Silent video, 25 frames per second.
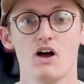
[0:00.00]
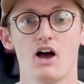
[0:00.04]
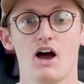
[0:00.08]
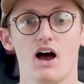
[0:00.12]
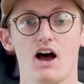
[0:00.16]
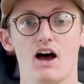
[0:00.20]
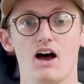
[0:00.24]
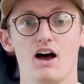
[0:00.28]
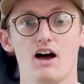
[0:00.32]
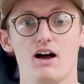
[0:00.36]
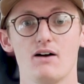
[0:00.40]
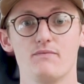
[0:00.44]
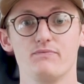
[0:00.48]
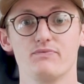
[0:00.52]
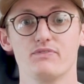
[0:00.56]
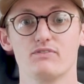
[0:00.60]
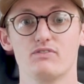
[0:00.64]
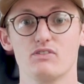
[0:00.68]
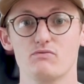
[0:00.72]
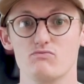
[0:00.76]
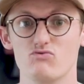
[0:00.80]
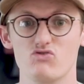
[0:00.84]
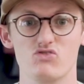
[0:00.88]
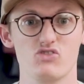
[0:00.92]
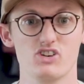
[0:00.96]
The
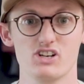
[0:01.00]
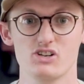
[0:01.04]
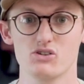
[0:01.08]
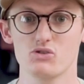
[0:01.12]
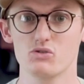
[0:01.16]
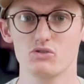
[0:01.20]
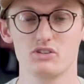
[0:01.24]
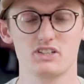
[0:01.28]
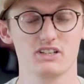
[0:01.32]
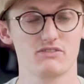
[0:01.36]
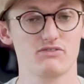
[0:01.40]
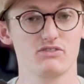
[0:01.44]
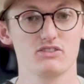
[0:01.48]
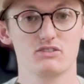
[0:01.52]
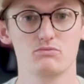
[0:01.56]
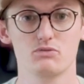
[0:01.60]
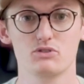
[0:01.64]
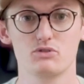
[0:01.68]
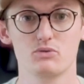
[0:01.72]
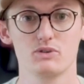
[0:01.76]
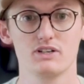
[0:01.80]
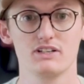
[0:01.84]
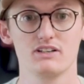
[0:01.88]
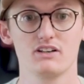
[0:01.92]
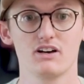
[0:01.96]
real difference
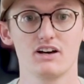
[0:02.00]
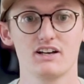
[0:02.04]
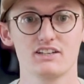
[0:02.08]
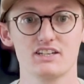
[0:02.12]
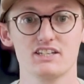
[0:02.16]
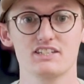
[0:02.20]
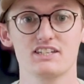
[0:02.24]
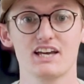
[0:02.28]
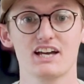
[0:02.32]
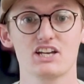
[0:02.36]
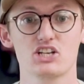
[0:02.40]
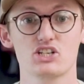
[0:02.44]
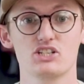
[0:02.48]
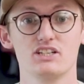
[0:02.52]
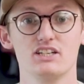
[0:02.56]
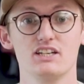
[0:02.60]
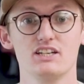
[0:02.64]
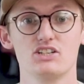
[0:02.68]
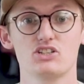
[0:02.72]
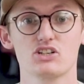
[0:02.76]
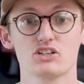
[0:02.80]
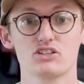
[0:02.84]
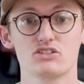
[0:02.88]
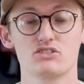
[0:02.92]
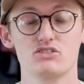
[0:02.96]
between that is actually
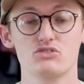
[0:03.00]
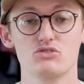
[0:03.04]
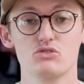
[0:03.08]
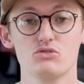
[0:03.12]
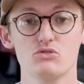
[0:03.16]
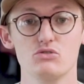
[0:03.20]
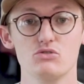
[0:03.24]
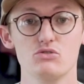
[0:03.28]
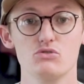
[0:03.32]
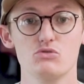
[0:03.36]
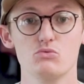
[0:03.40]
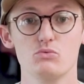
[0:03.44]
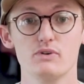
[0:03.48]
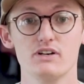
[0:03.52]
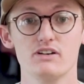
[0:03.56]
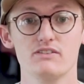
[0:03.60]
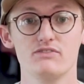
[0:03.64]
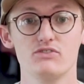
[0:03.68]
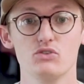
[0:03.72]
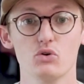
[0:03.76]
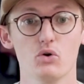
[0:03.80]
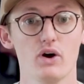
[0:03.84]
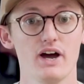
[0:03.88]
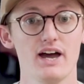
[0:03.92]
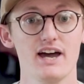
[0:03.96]
just to do with
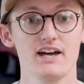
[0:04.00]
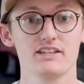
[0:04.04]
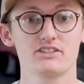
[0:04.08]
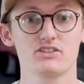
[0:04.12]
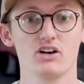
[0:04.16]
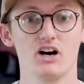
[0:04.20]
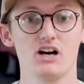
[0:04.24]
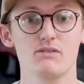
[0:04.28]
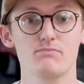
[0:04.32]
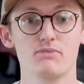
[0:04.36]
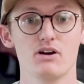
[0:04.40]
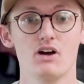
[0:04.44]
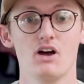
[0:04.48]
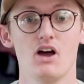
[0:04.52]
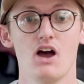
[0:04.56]
your hair type.